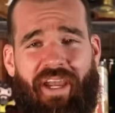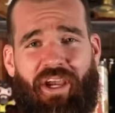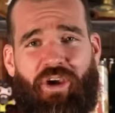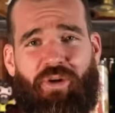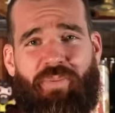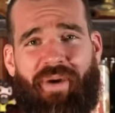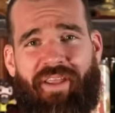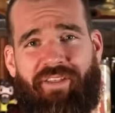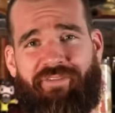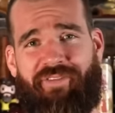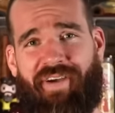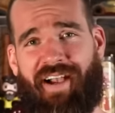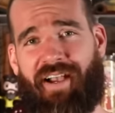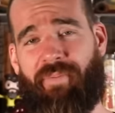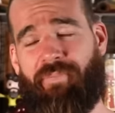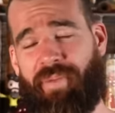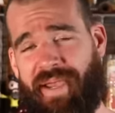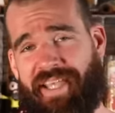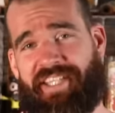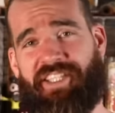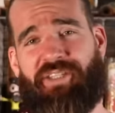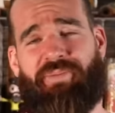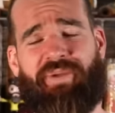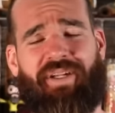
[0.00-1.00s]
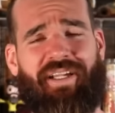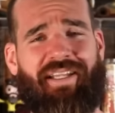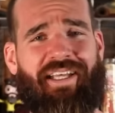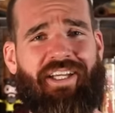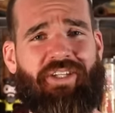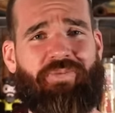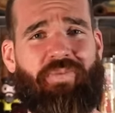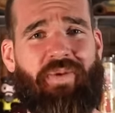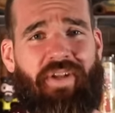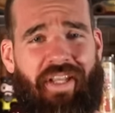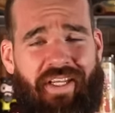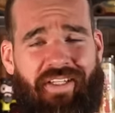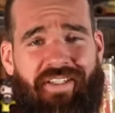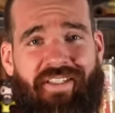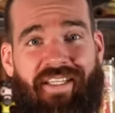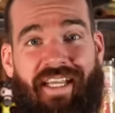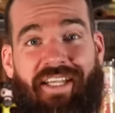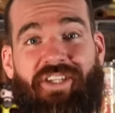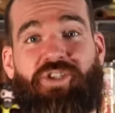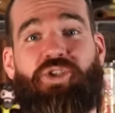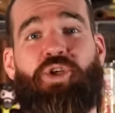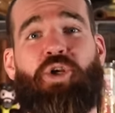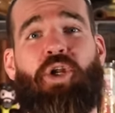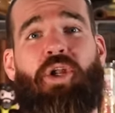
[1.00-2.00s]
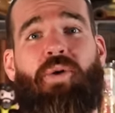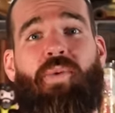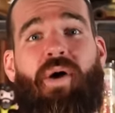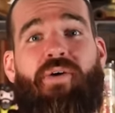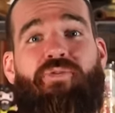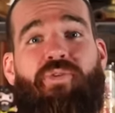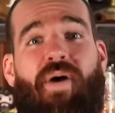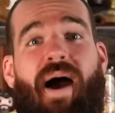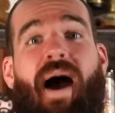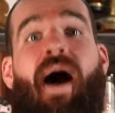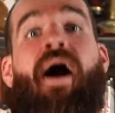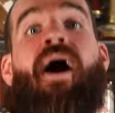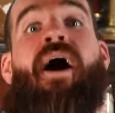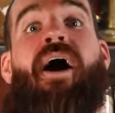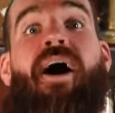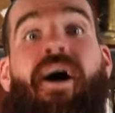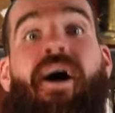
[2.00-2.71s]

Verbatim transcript: Be a good motherfucker. Peace in the Middle East. Mid extincts. Toodle au revoir.